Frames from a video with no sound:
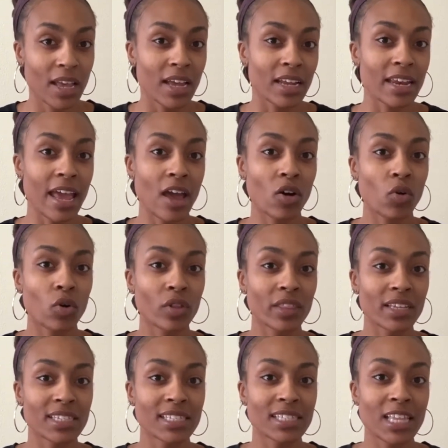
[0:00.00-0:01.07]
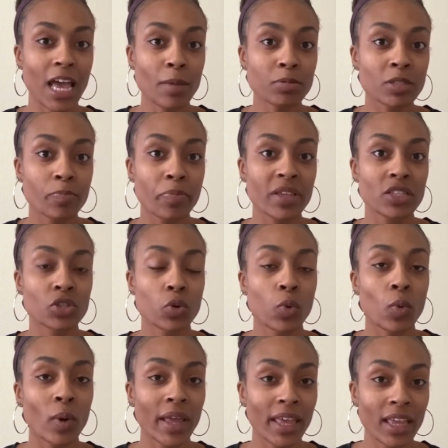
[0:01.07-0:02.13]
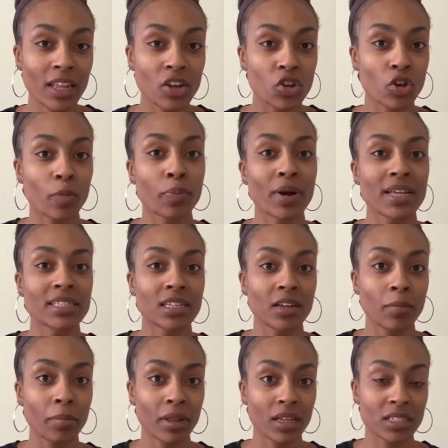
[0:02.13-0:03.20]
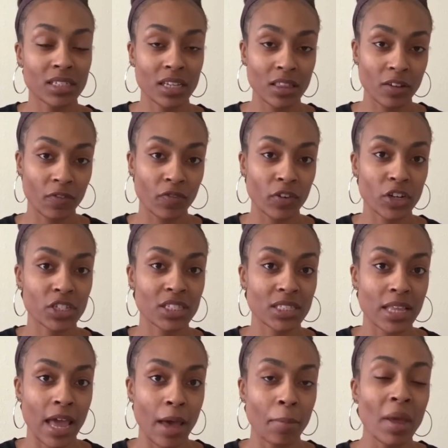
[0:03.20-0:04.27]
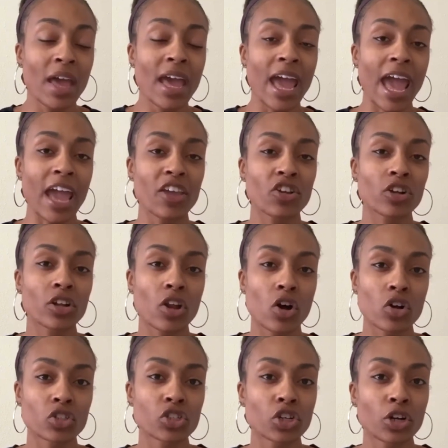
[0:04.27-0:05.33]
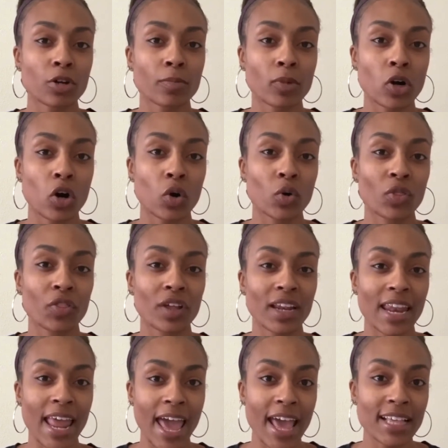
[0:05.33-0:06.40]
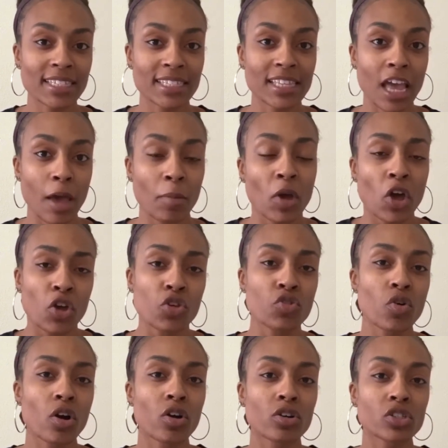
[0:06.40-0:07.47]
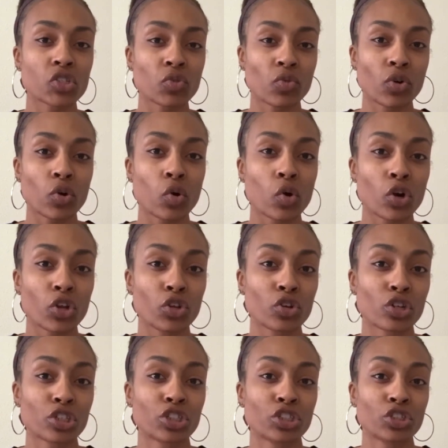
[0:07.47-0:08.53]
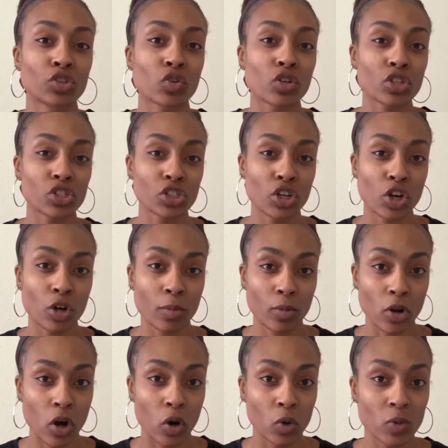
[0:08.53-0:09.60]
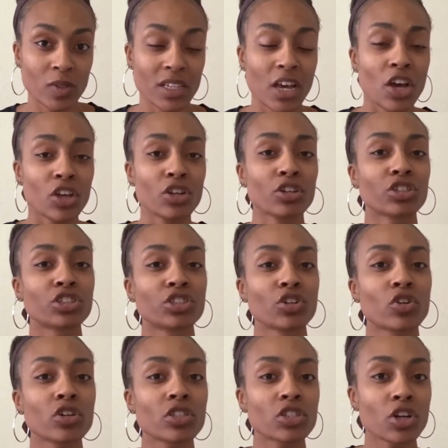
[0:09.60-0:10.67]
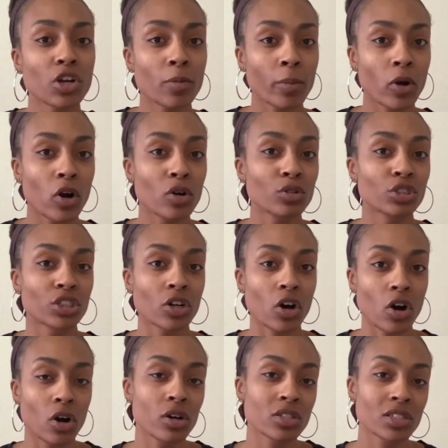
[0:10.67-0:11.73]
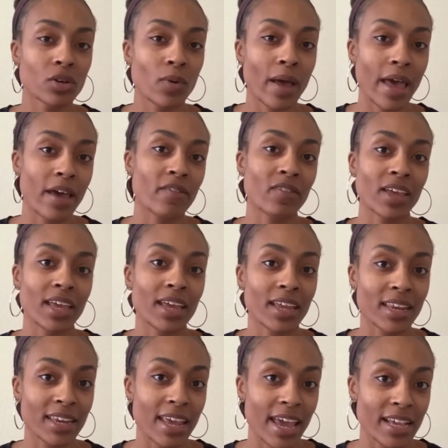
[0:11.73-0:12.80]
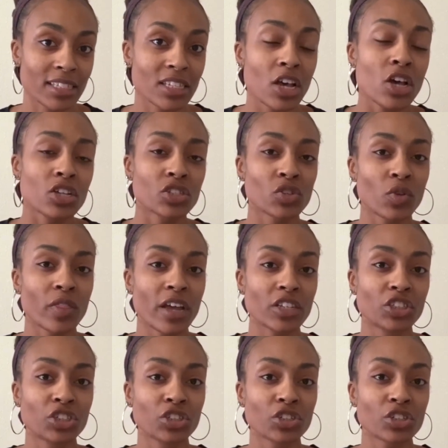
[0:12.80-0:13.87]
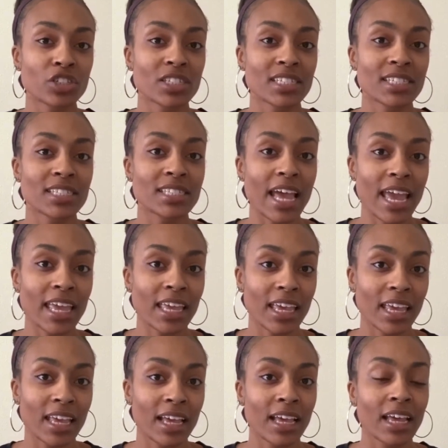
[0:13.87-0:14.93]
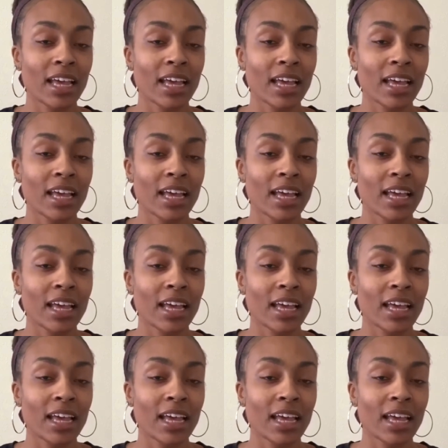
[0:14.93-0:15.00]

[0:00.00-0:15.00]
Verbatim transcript: Now, on the steps between your present ability, the first step, and your long-term goal, the last step, you are going to record your short-term goals. Your short-term goals should also have end dates so that you're staying